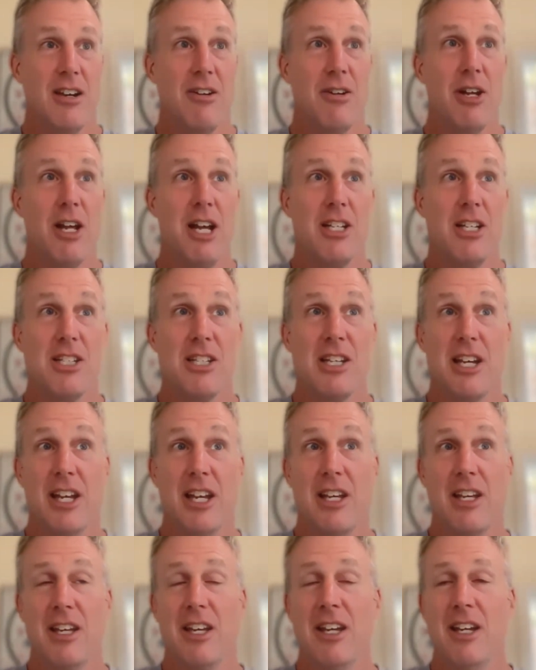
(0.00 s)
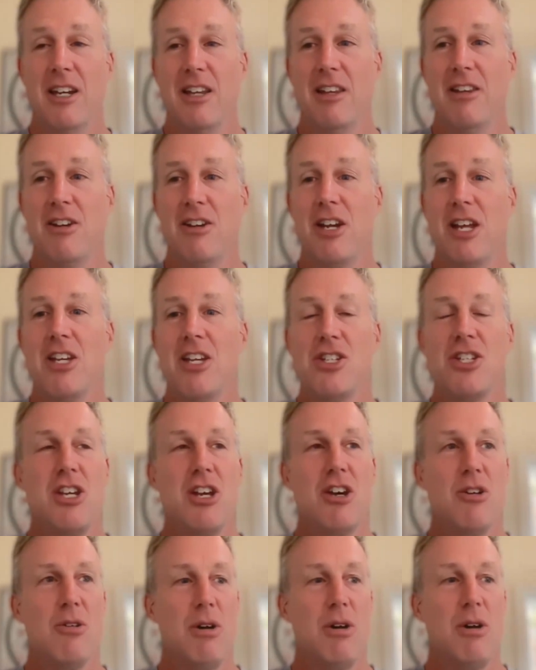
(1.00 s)
You realize there is
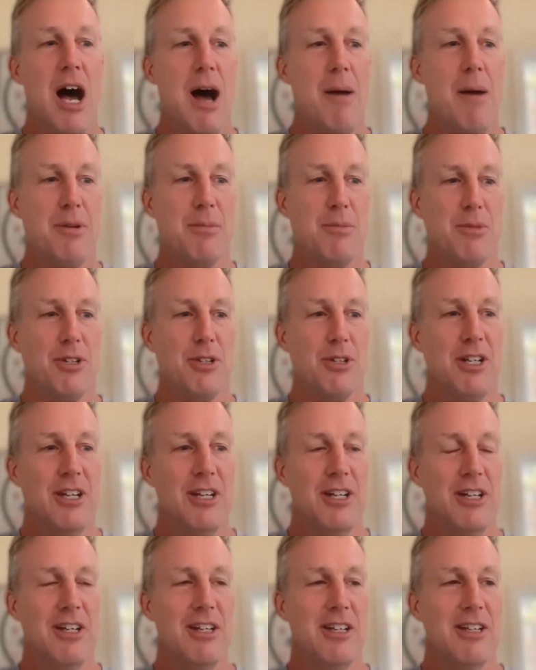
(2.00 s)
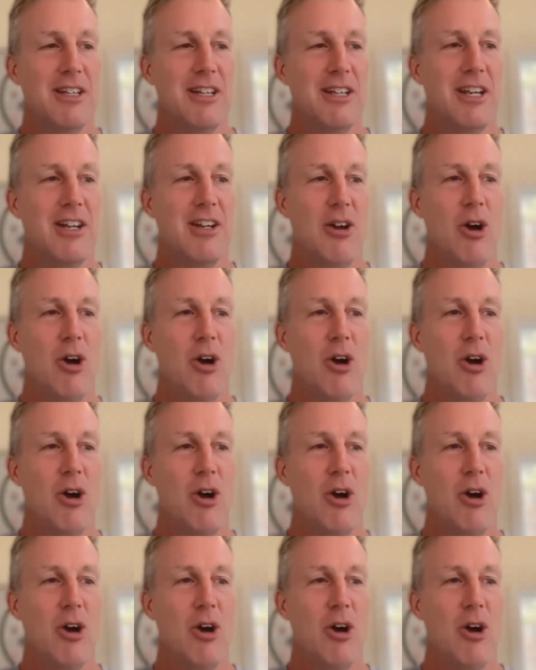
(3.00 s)
no optimal. It